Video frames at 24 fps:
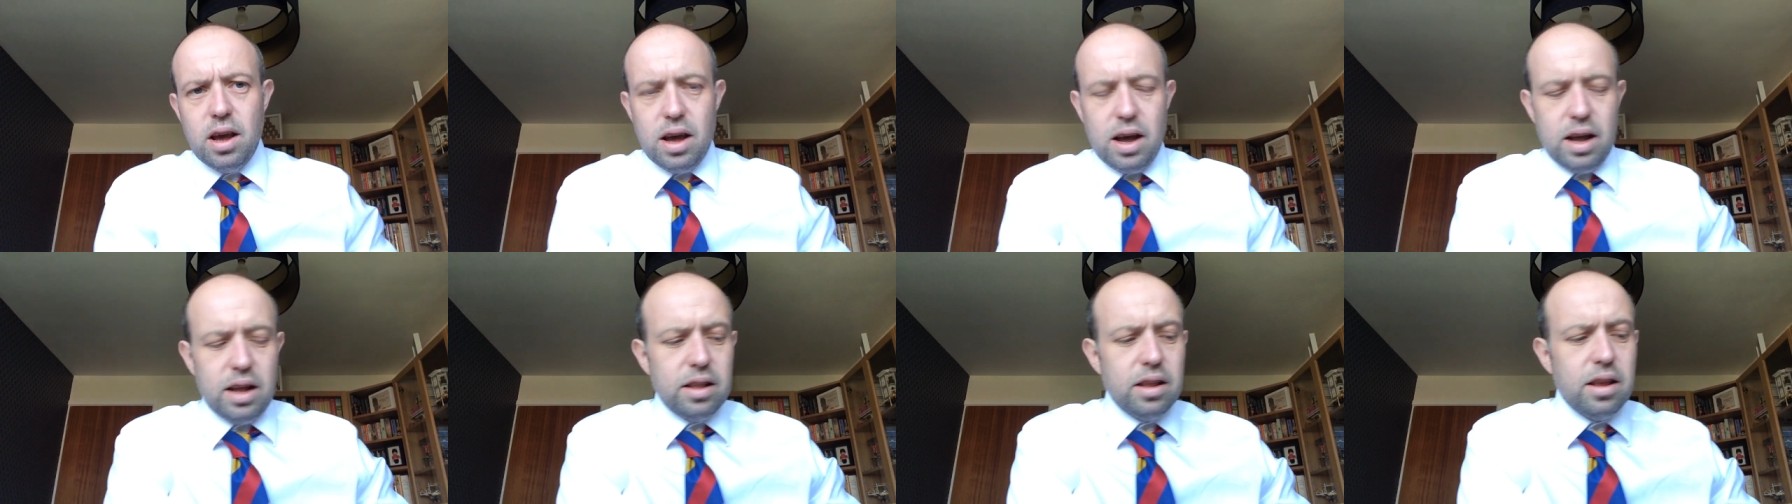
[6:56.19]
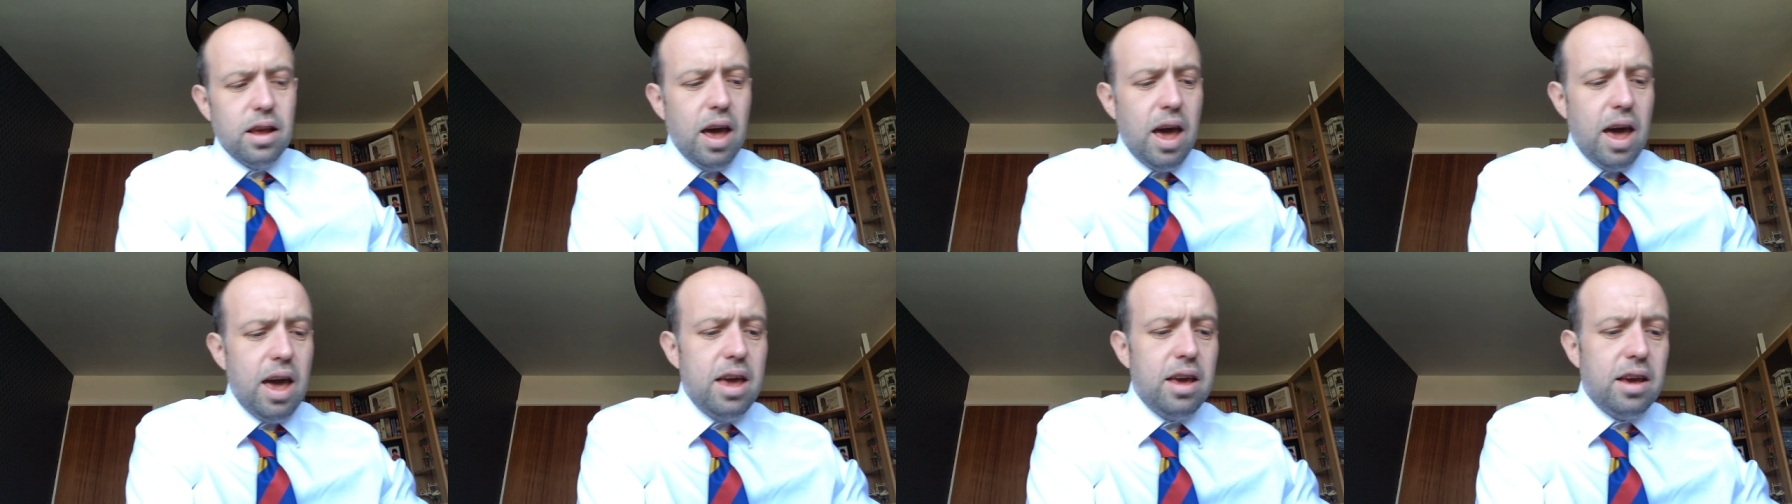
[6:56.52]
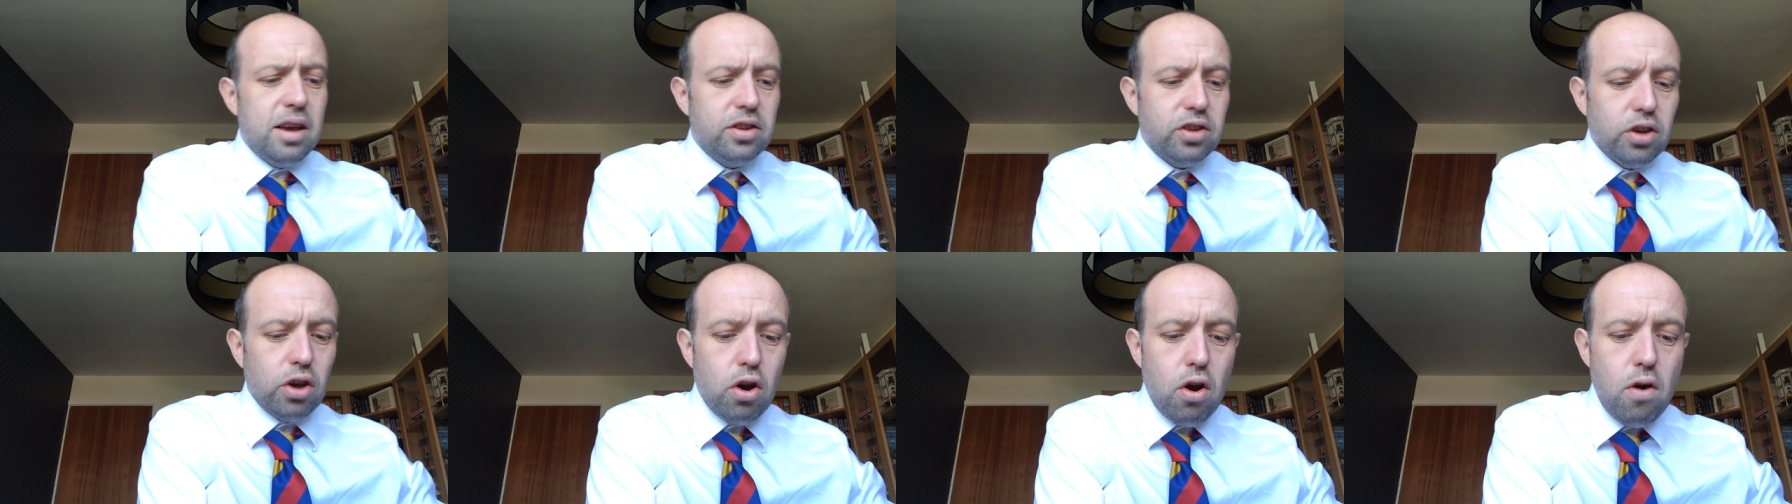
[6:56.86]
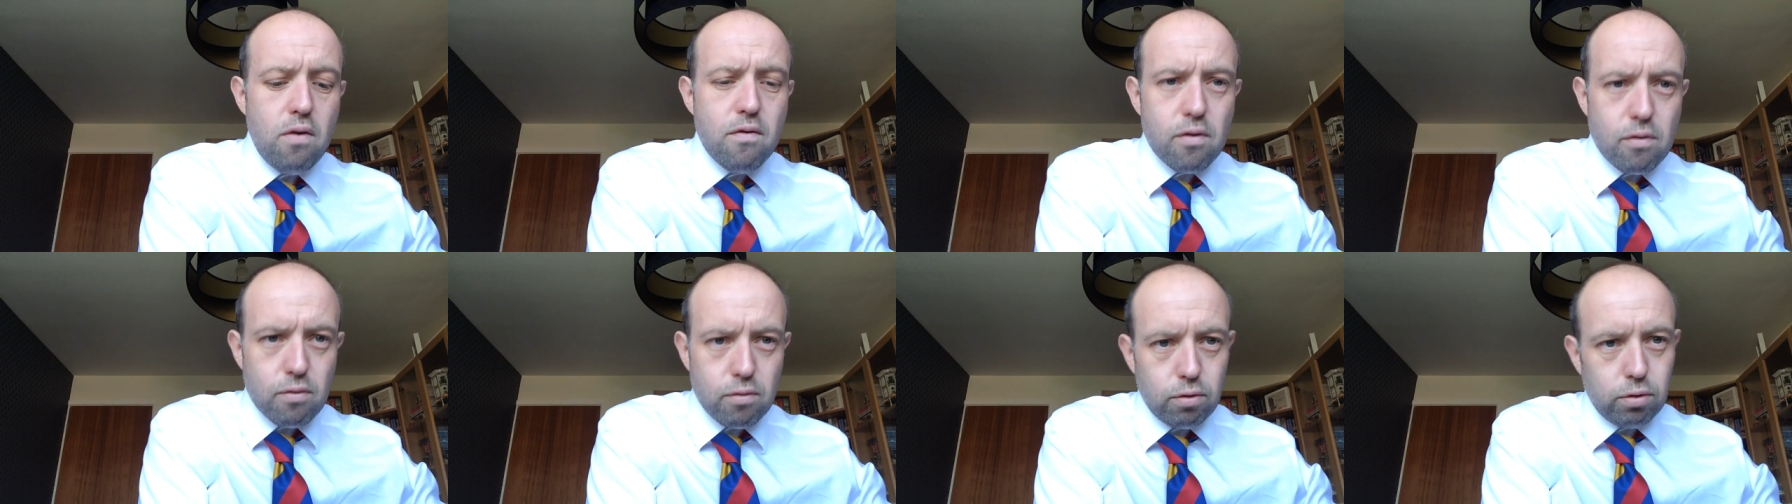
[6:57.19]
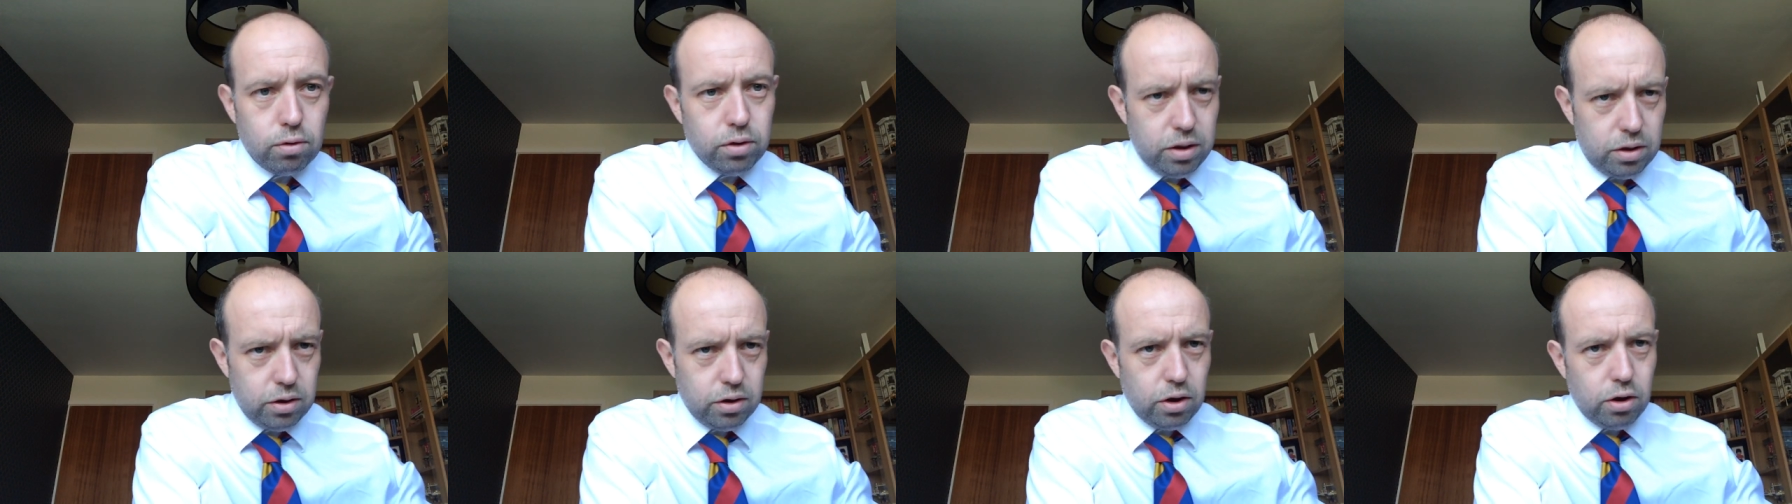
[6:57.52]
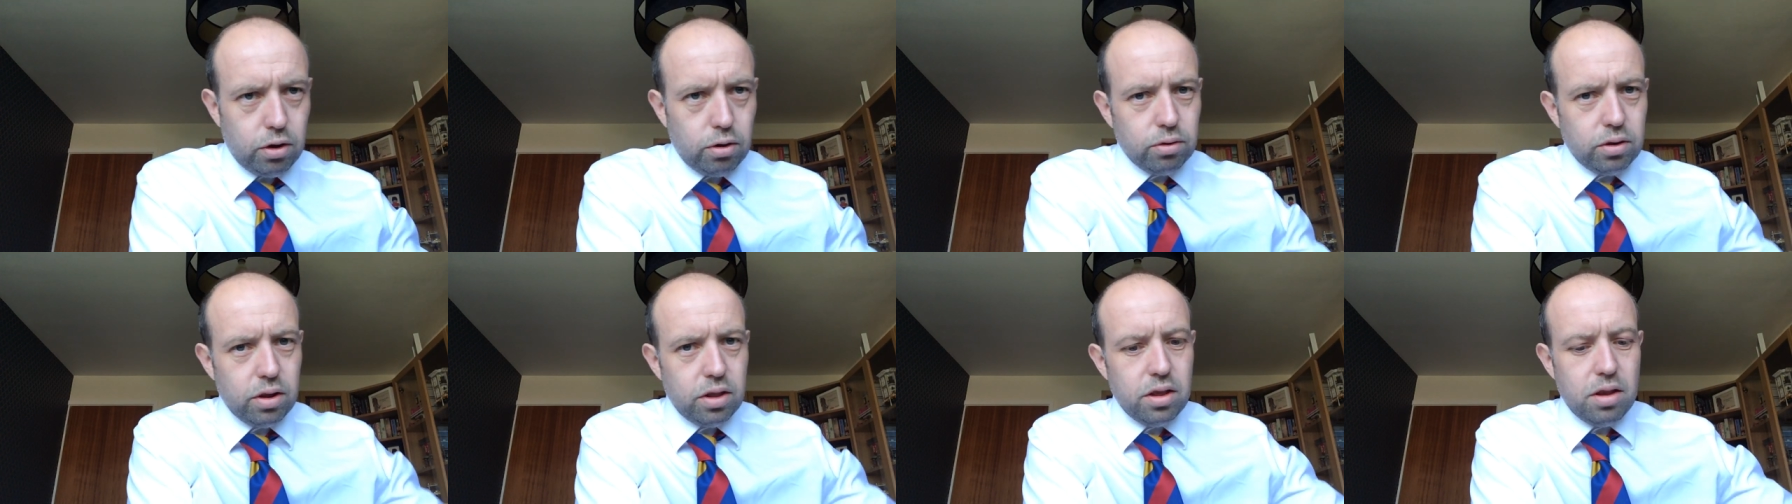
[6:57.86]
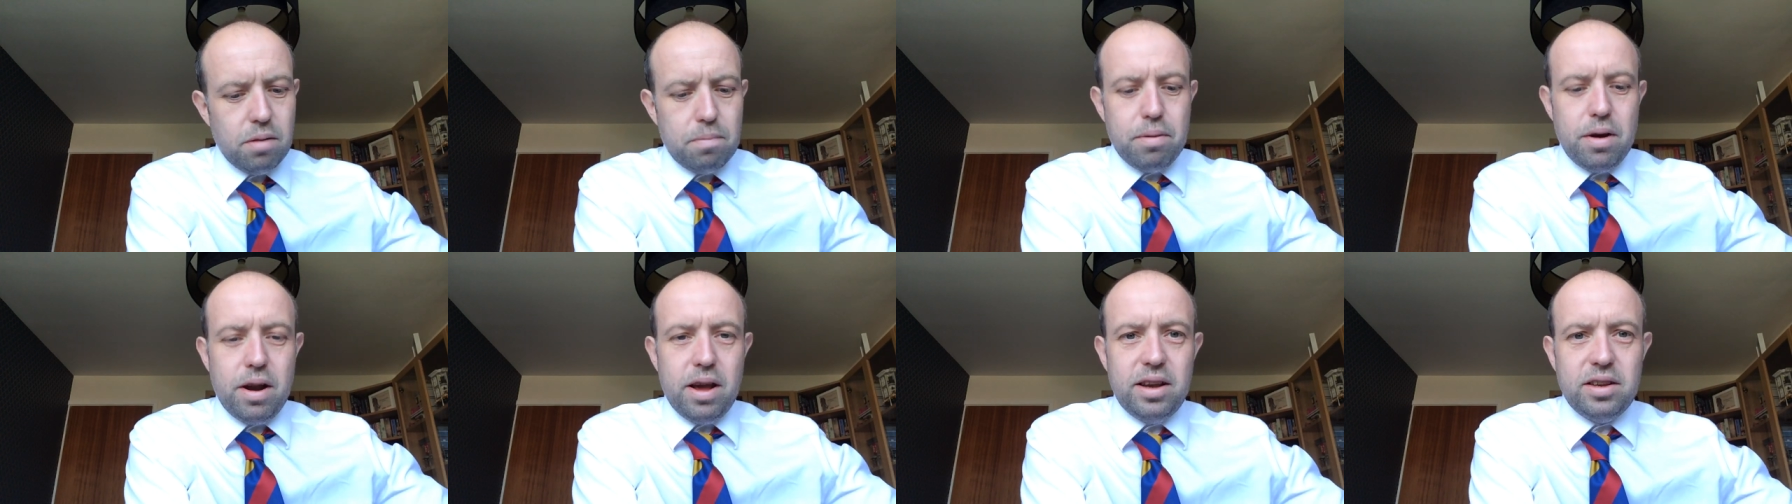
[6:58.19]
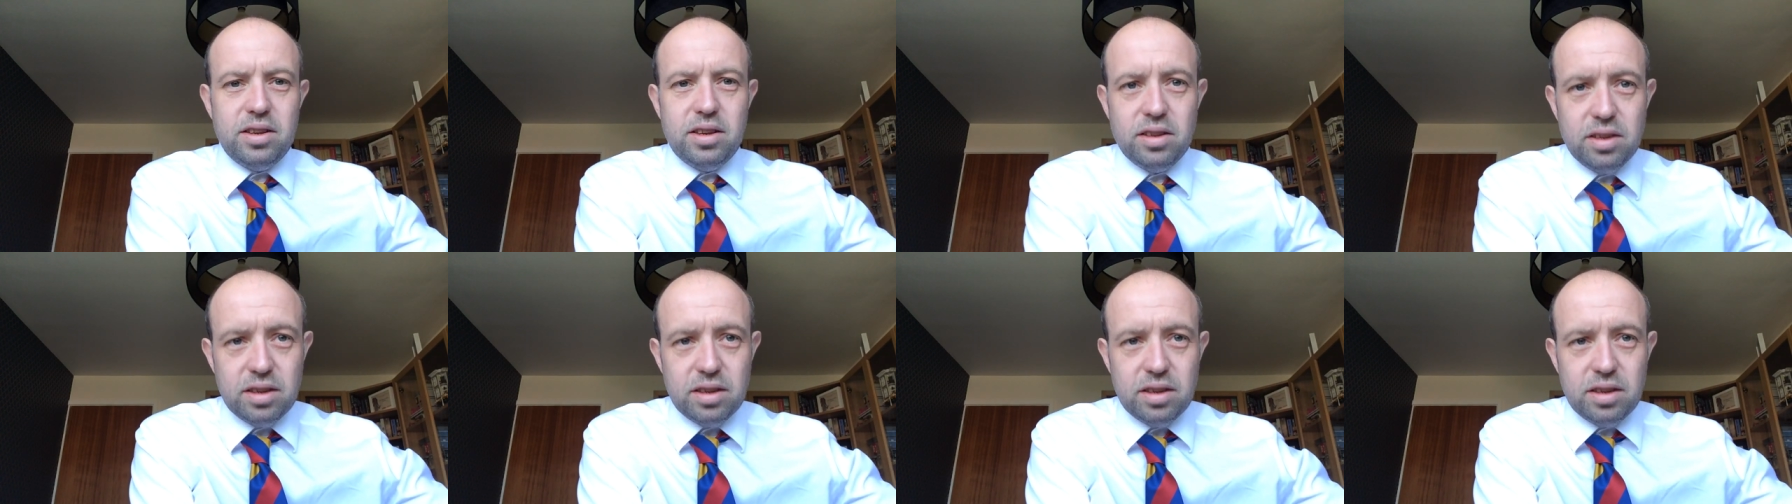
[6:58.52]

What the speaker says: and Haig is overruled and told that the place